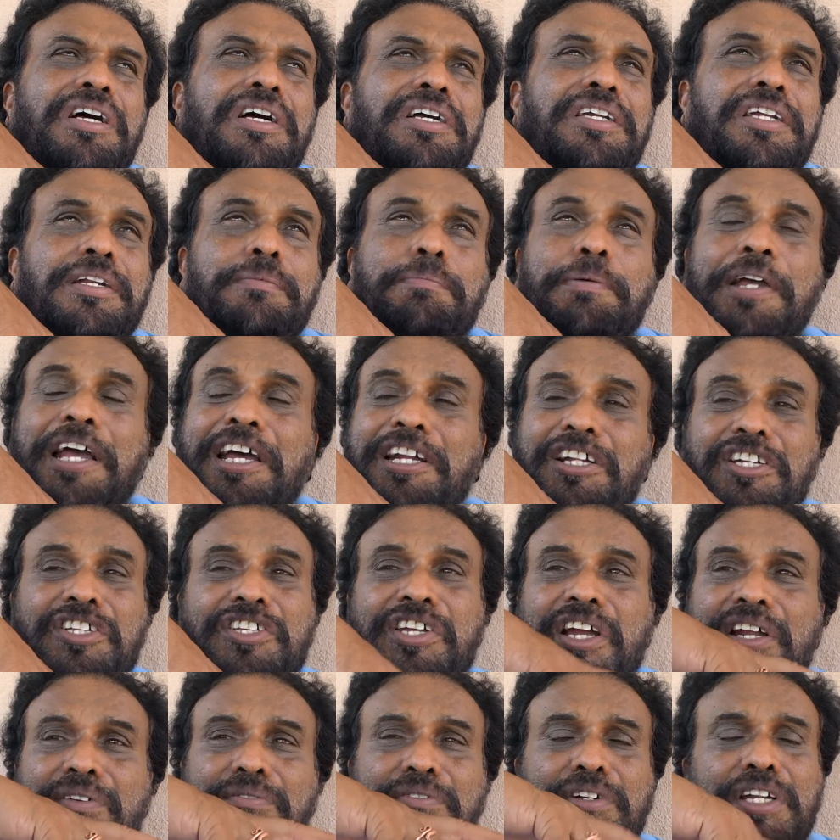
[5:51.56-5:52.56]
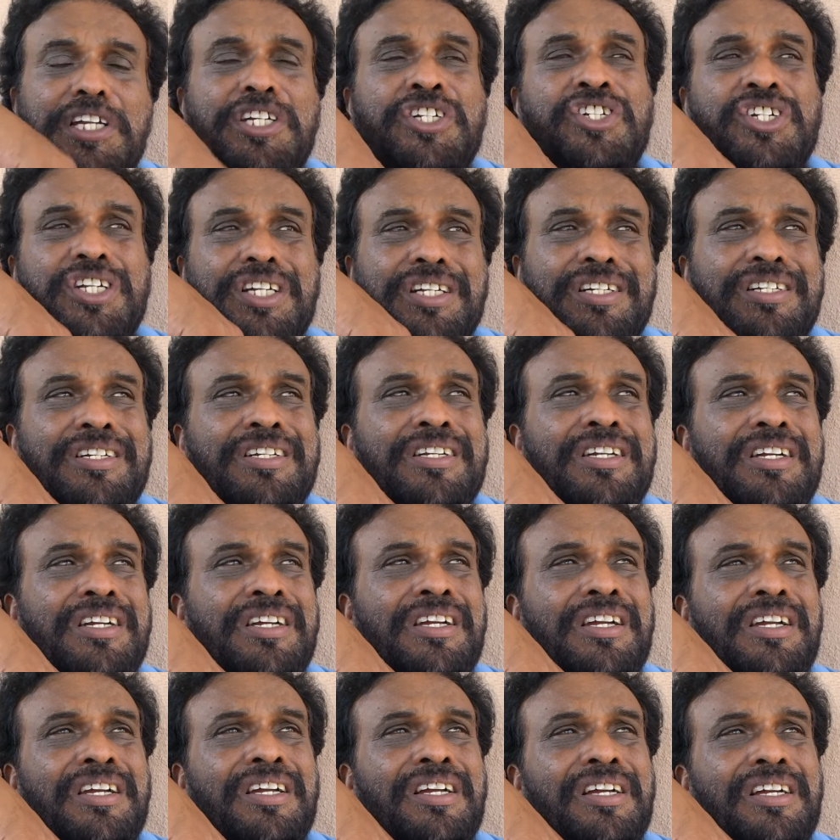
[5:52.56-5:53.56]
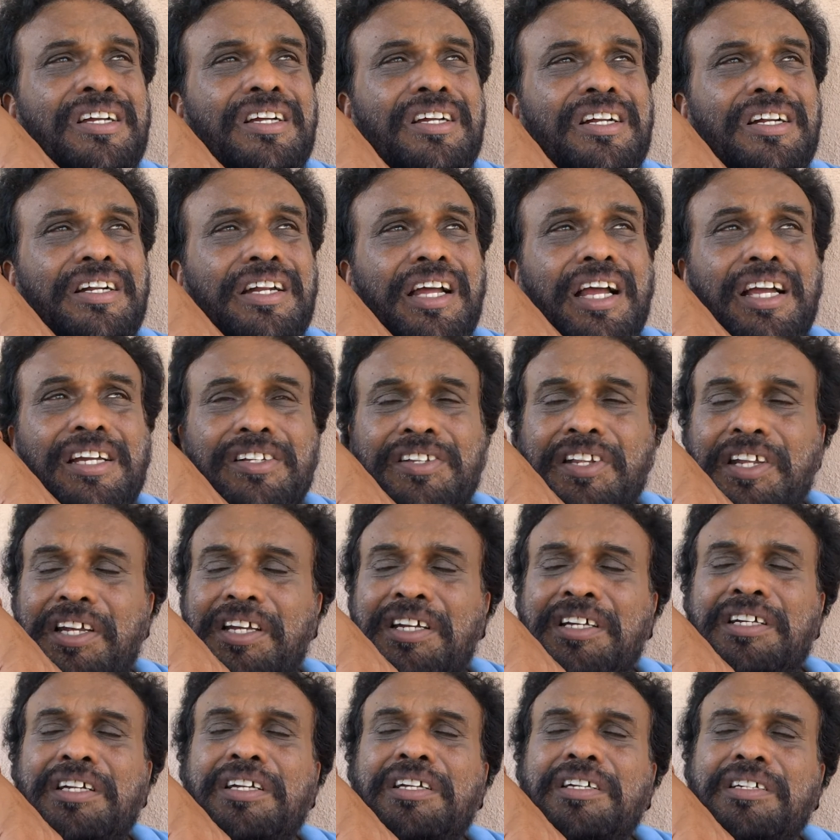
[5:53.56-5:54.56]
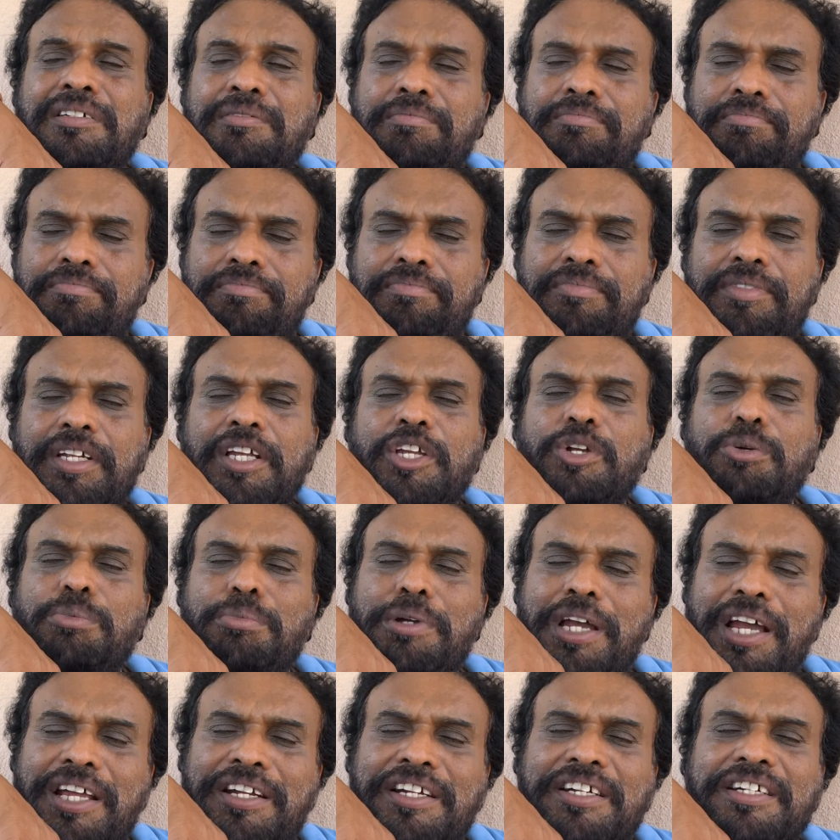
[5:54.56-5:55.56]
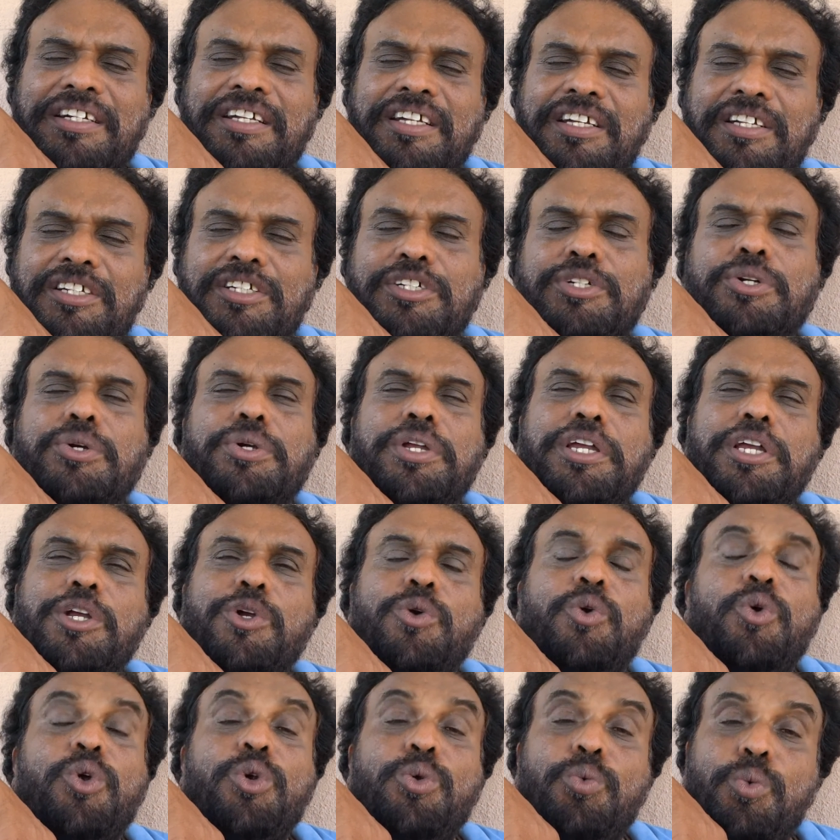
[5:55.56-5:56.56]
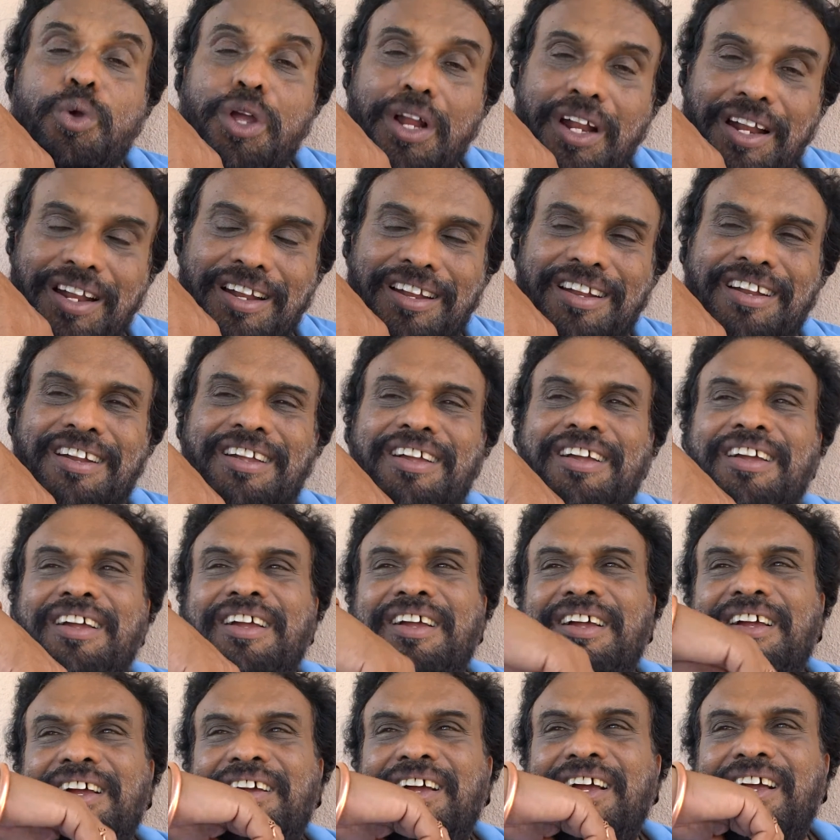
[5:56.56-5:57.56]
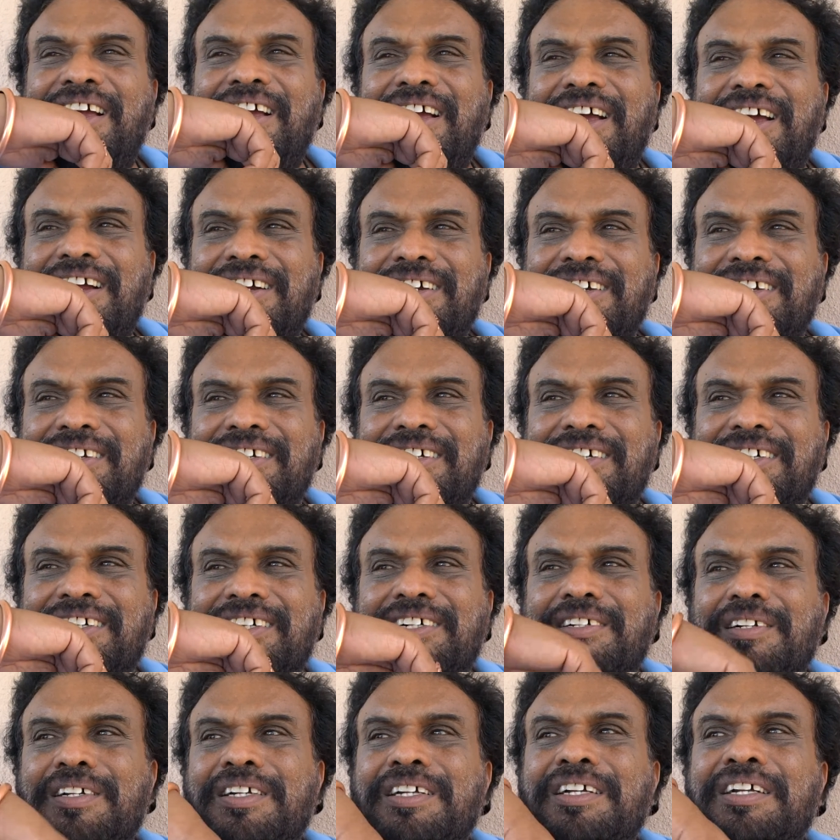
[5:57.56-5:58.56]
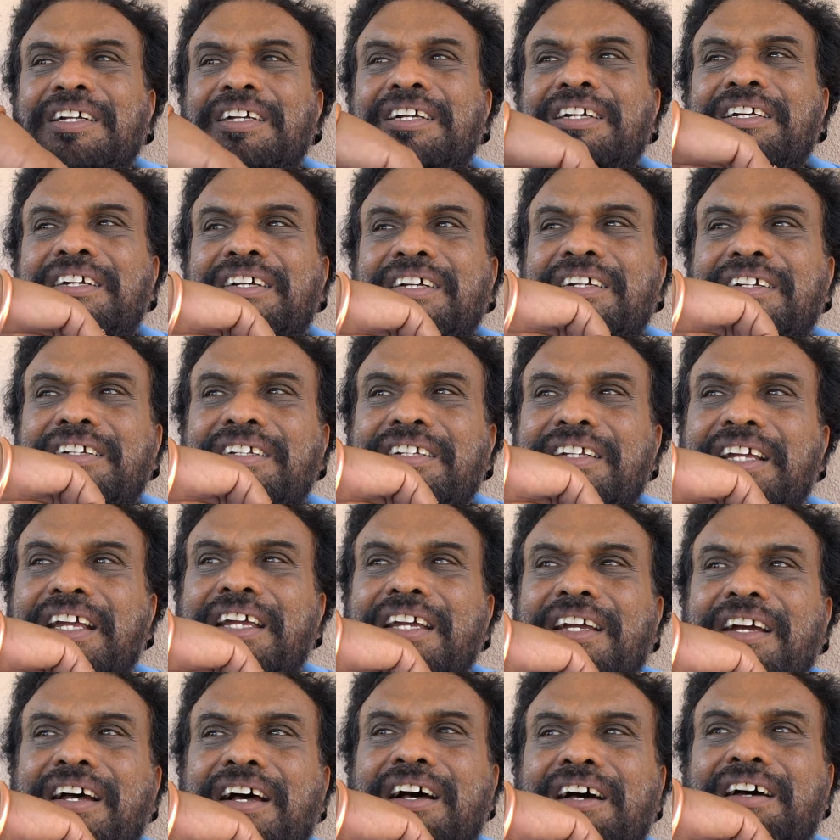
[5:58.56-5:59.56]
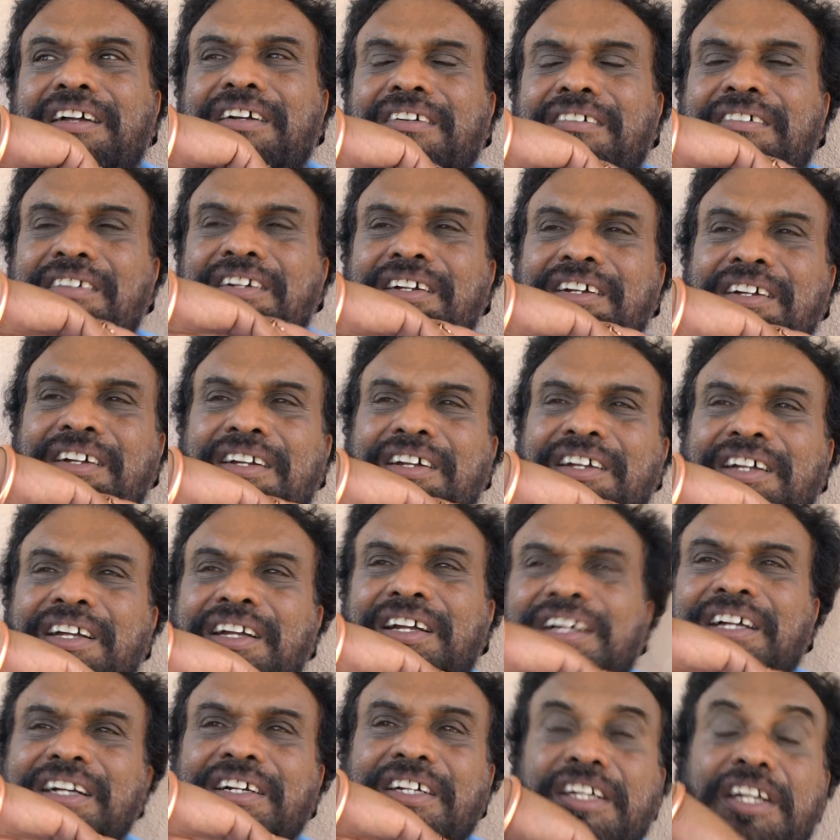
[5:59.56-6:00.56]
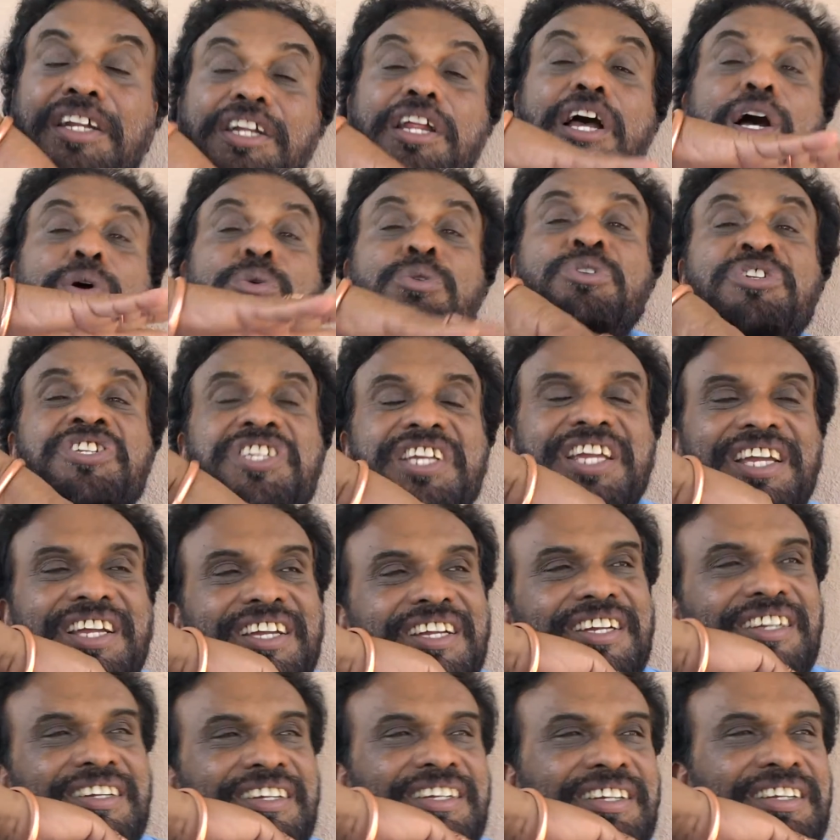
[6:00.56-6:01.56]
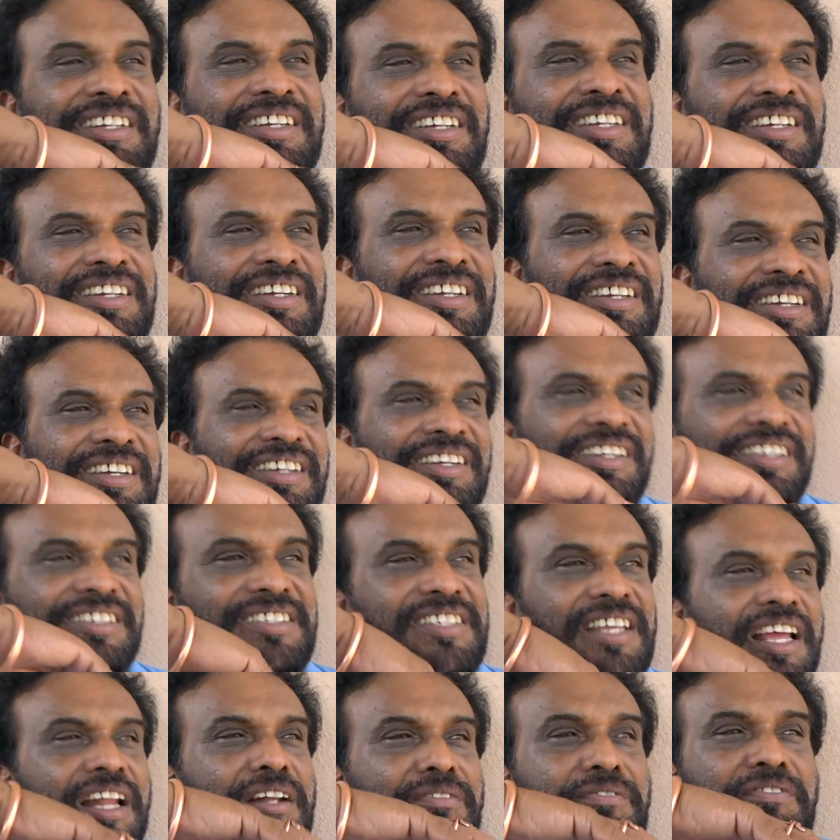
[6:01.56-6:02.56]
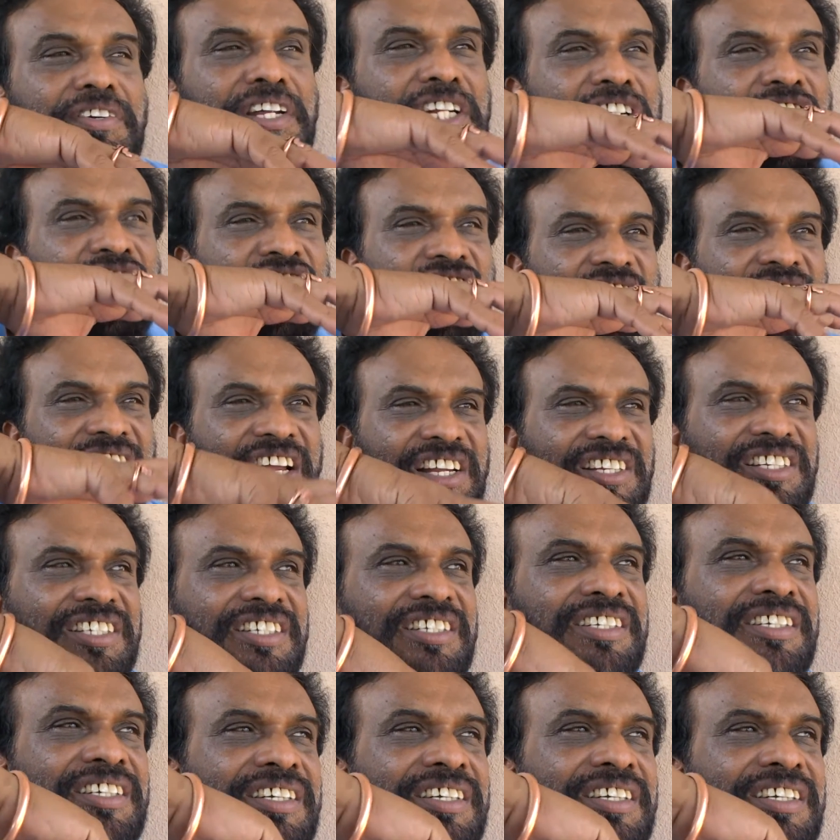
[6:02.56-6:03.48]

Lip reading: in Paris Convention, and I think the humanity is showing goodwill, and they are denouncing self-interest